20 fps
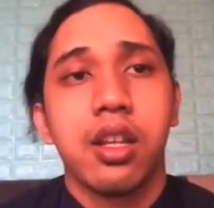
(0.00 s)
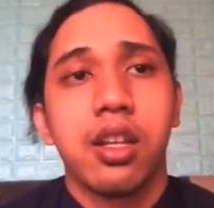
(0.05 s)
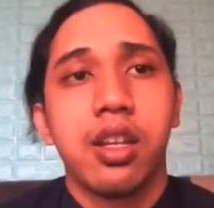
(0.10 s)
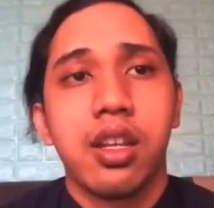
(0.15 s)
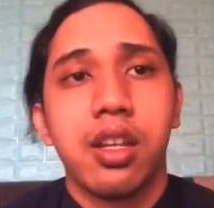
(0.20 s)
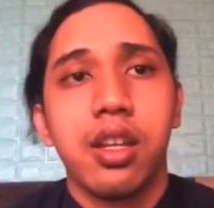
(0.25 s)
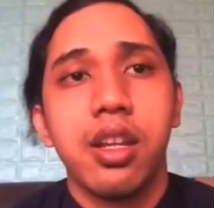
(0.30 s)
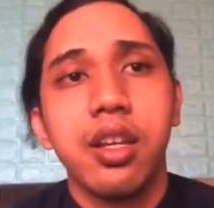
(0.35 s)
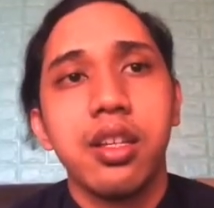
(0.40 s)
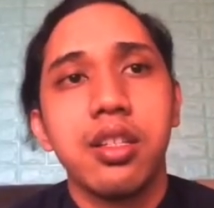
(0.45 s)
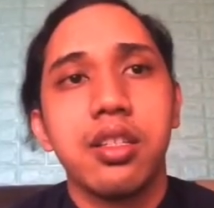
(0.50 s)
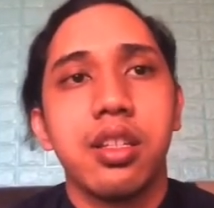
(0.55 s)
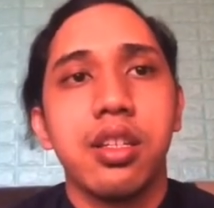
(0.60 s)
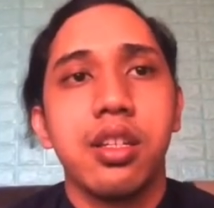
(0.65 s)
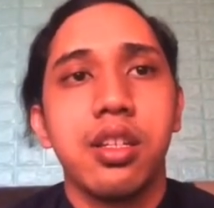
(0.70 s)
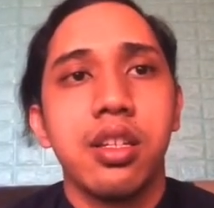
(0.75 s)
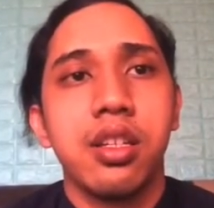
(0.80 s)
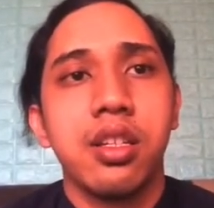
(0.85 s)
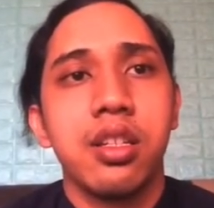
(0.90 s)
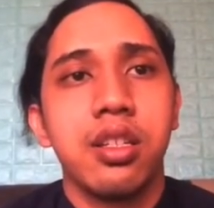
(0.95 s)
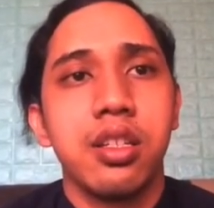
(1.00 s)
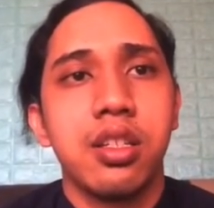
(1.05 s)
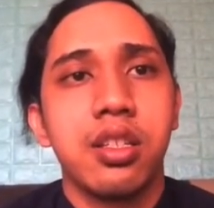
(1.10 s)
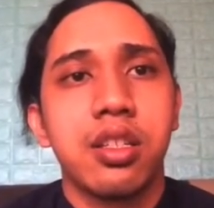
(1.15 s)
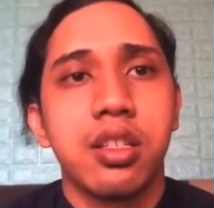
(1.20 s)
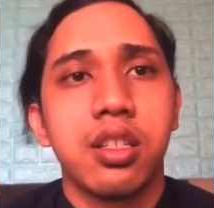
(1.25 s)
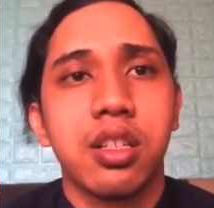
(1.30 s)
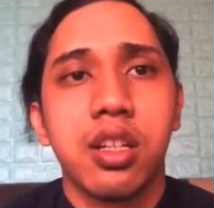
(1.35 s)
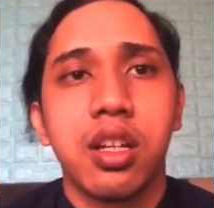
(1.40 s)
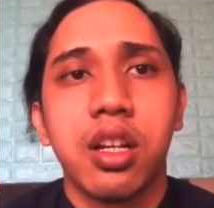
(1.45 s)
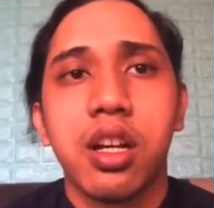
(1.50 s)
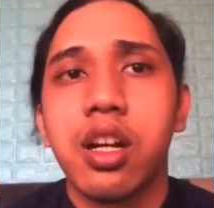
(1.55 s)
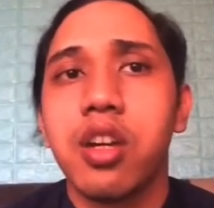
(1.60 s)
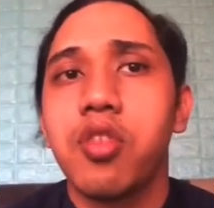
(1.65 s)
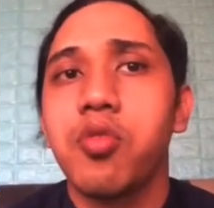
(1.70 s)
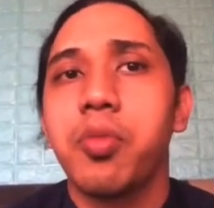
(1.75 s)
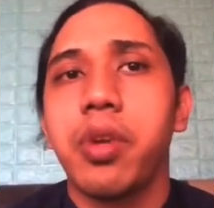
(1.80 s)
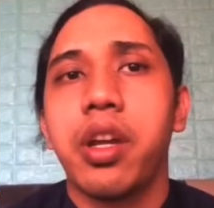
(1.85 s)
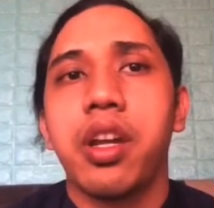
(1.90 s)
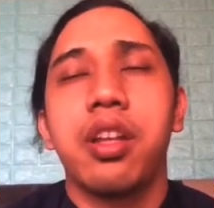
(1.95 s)
Next is
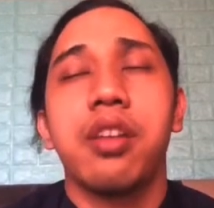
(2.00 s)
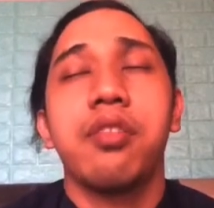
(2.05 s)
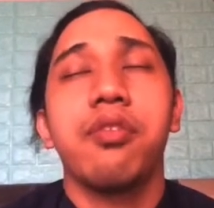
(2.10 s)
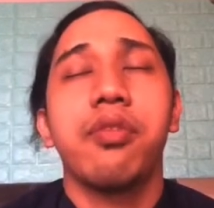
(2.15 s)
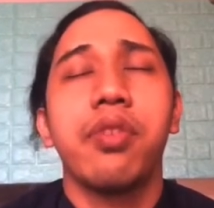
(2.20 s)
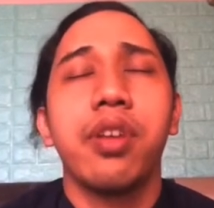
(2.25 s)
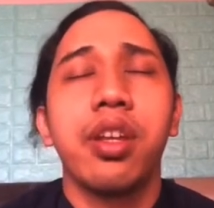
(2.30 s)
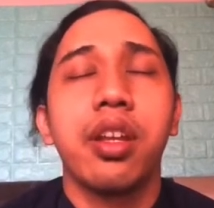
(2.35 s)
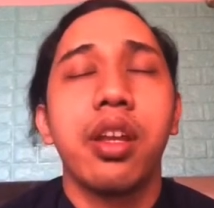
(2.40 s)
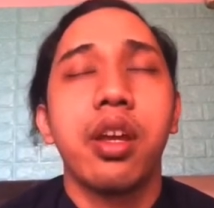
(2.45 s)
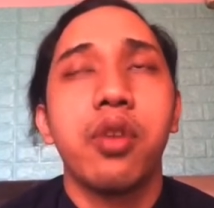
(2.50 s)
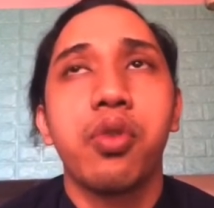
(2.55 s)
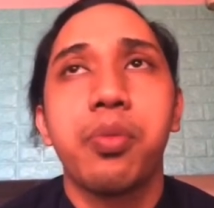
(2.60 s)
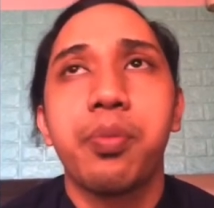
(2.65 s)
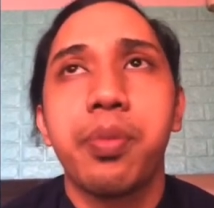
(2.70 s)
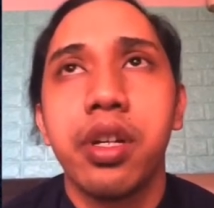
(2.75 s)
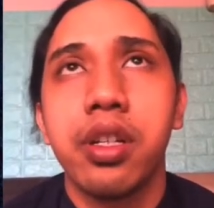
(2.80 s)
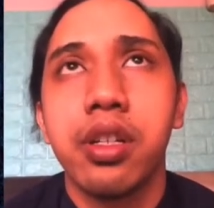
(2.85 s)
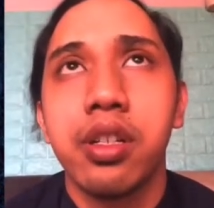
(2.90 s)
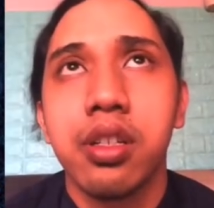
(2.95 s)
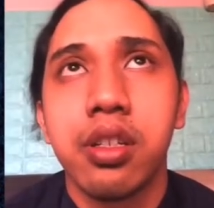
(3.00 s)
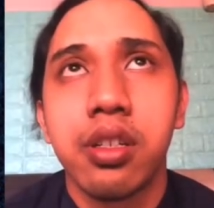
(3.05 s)
Chaum and van Antwerpen.